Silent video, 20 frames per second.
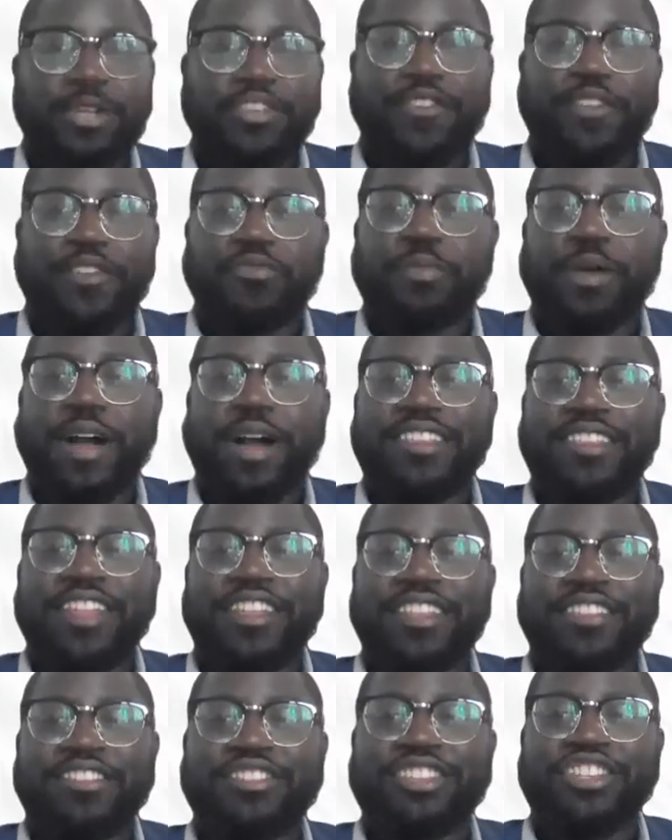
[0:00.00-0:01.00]
much for that response.
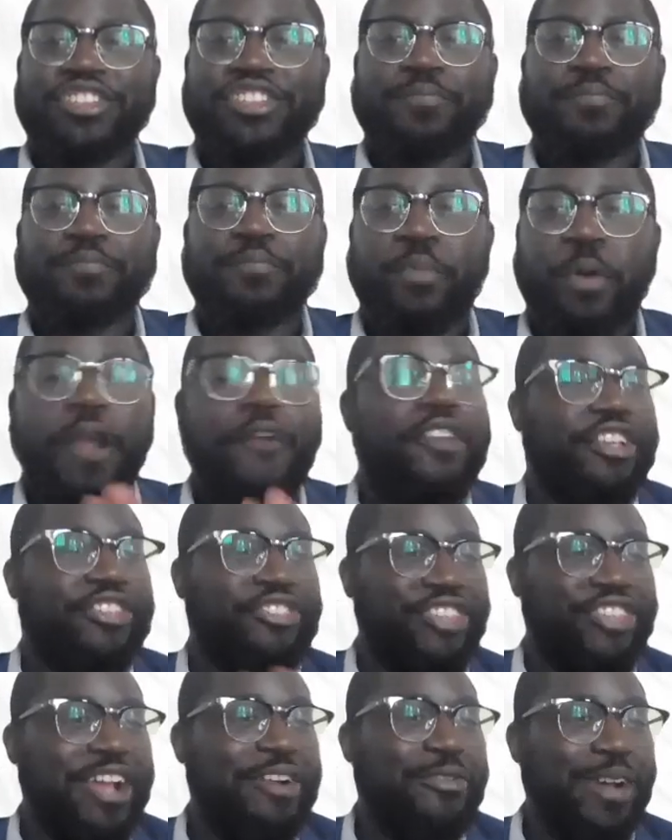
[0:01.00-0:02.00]
And it's such a
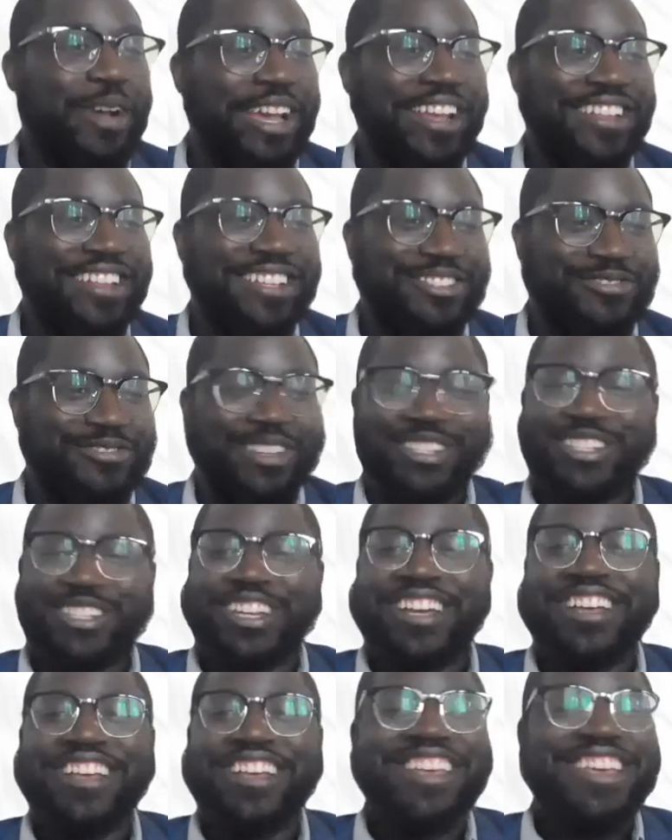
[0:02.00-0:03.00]
perfect segue to
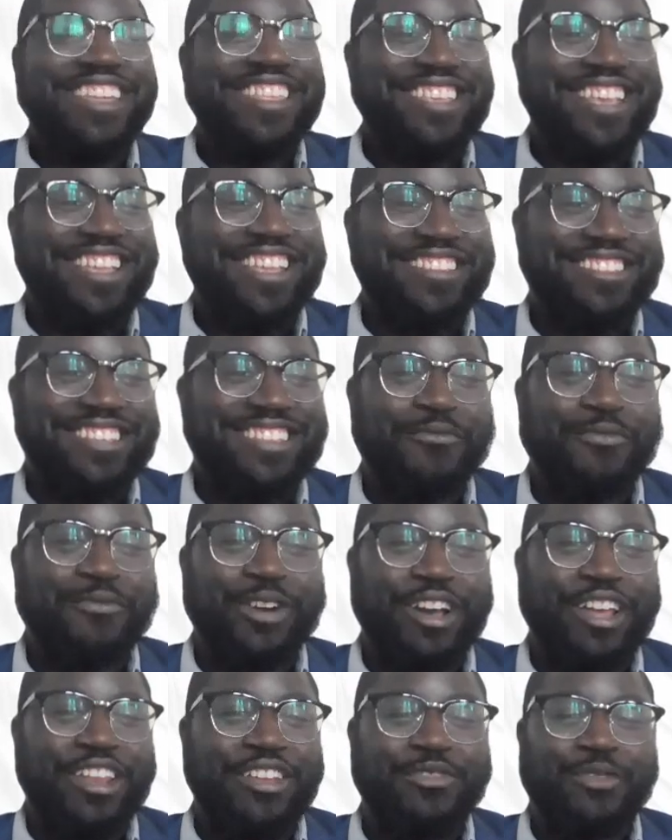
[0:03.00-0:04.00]
Tricia, as
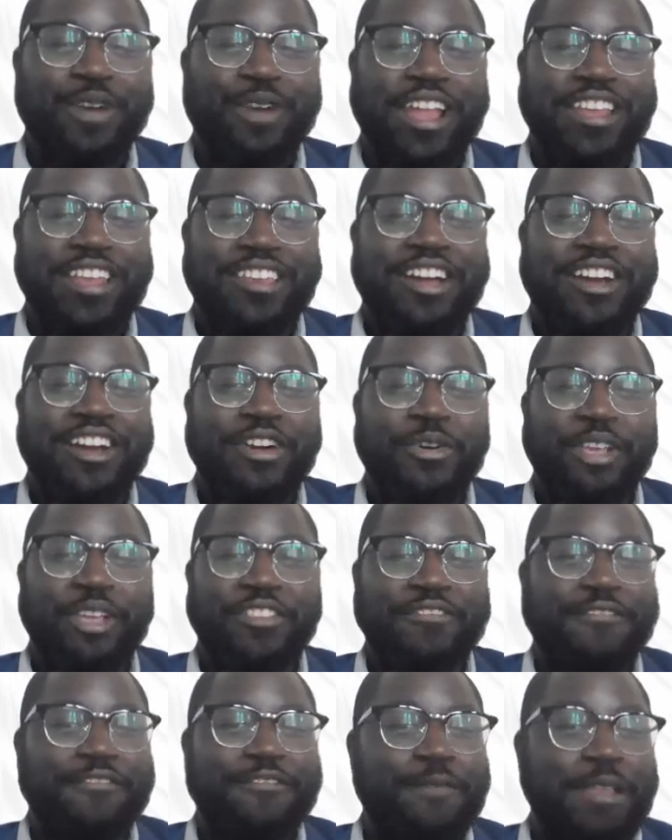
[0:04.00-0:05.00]
someone who I know
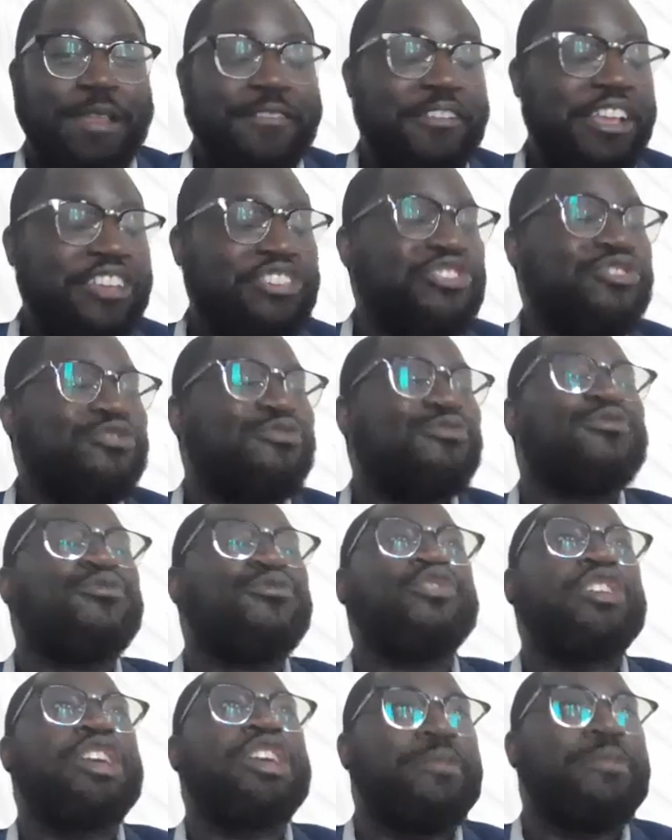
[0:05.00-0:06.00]
has been
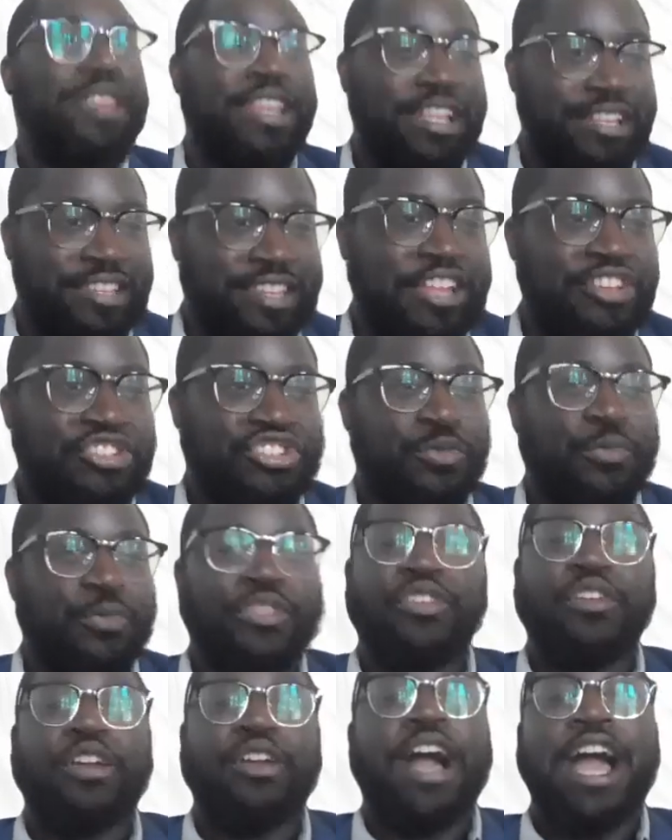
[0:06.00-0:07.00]
extremely intentional
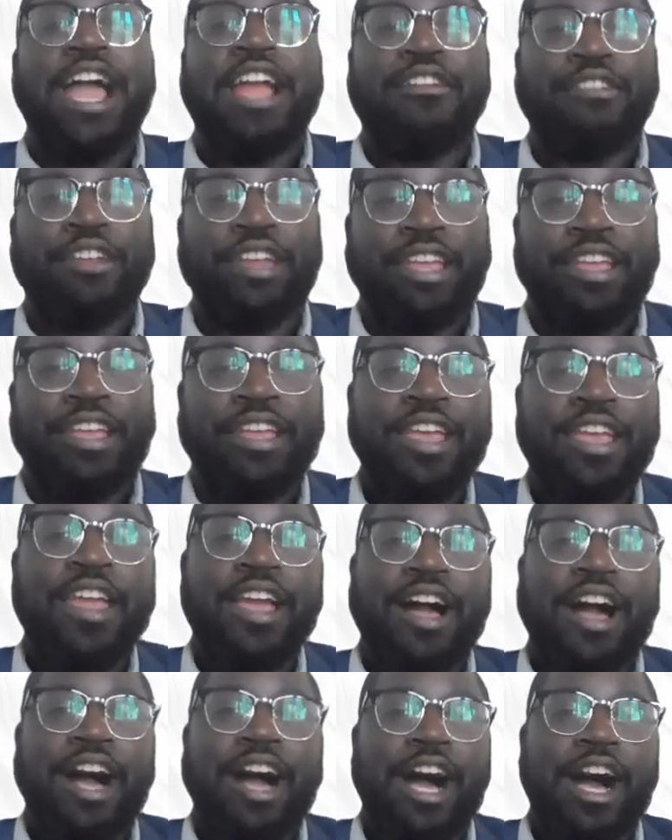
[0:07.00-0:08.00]
with your hiring,
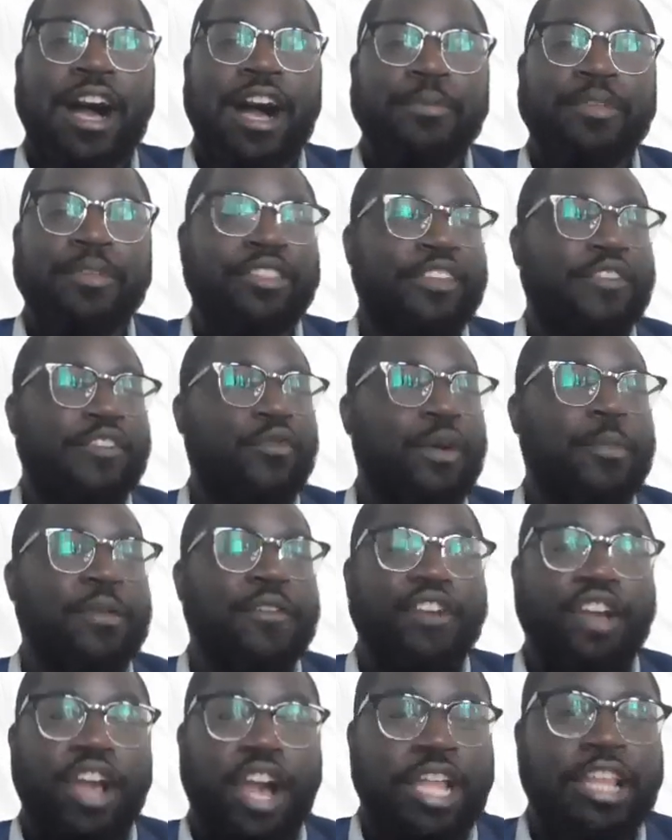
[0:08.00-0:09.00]
particularly women
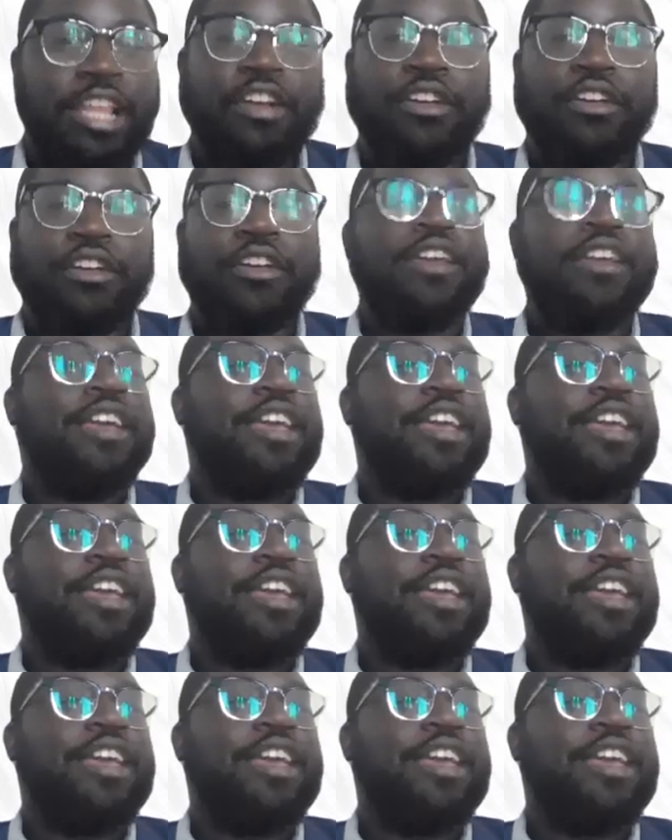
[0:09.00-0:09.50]
of color